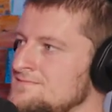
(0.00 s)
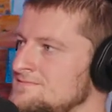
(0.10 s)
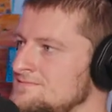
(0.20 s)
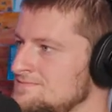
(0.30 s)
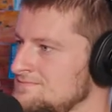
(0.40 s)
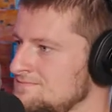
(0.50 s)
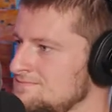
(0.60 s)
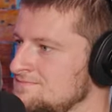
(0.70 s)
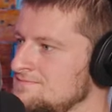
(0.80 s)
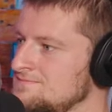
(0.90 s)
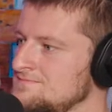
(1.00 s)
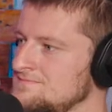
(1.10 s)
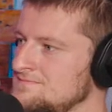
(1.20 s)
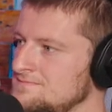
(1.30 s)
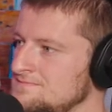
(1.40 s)

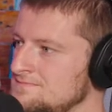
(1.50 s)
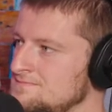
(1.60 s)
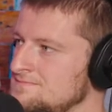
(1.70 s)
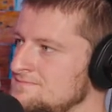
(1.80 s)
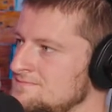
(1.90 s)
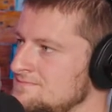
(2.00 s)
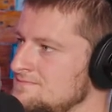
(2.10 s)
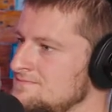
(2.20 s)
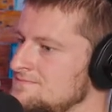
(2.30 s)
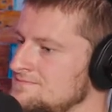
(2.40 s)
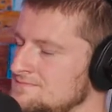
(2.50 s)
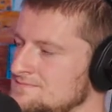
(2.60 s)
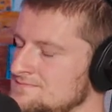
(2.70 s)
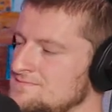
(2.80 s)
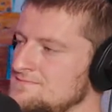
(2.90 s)

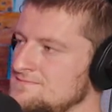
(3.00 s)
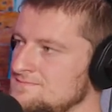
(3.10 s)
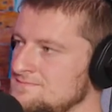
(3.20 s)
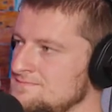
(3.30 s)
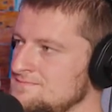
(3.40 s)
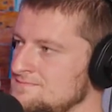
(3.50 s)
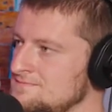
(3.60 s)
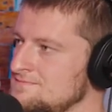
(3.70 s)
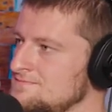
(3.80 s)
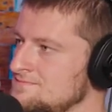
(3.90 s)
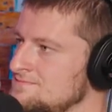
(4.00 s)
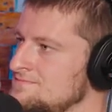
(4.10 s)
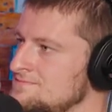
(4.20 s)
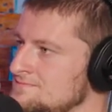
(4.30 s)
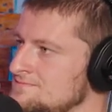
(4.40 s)

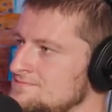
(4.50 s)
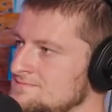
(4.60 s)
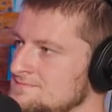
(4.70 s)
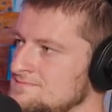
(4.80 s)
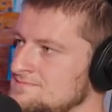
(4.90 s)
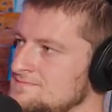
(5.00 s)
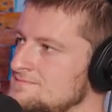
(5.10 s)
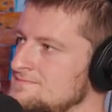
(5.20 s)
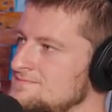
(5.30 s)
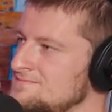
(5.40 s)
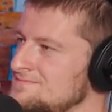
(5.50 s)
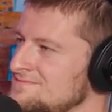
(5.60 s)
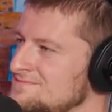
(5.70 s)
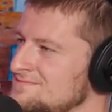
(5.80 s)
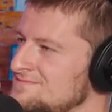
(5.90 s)

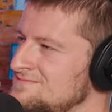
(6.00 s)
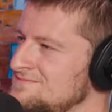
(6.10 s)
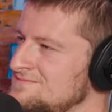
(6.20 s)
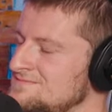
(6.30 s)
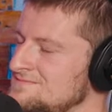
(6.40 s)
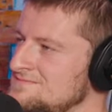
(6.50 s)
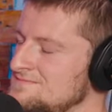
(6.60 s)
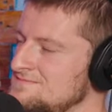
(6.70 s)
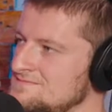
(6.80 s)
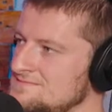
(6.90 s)
The person shown says nothing.